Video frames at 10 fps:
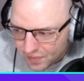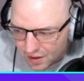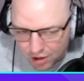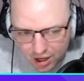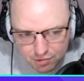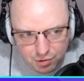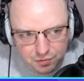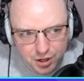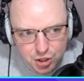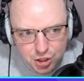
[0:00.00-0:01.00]
Right?
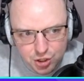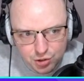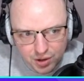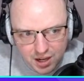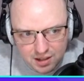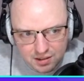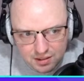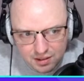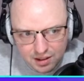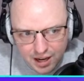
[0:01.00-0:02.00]
Refresh your screen
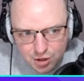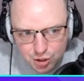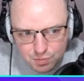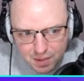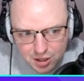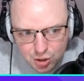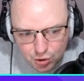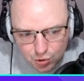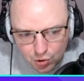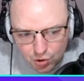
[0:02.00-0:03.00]
and just make
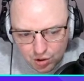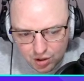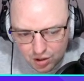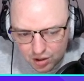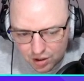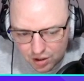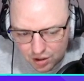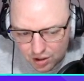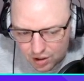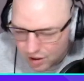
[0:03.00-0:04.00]
sure
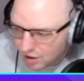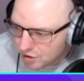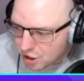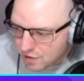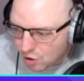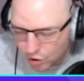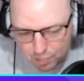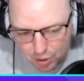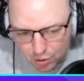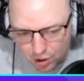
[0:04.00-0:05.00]
that you've got the
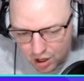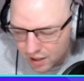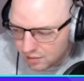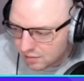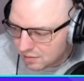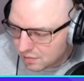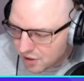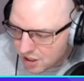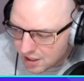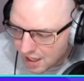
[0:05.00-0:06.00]
blue line for
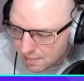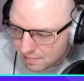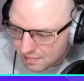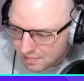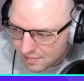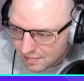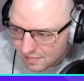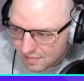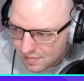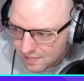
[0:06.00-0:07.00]
your team.
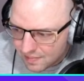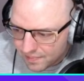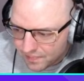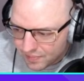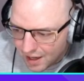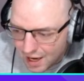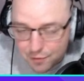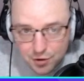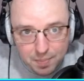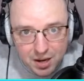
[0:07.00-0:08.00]

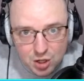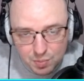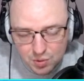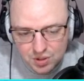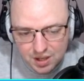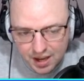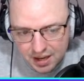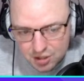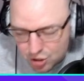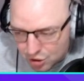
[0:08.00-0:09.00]
If you're bench boosting, that
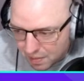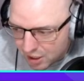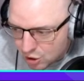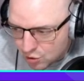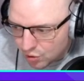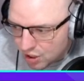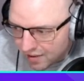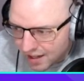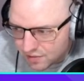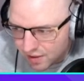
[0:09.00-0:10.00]
is, just make sure that you've
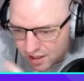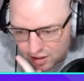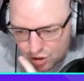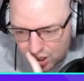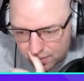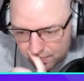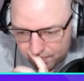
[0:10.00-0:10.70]
activated the chip.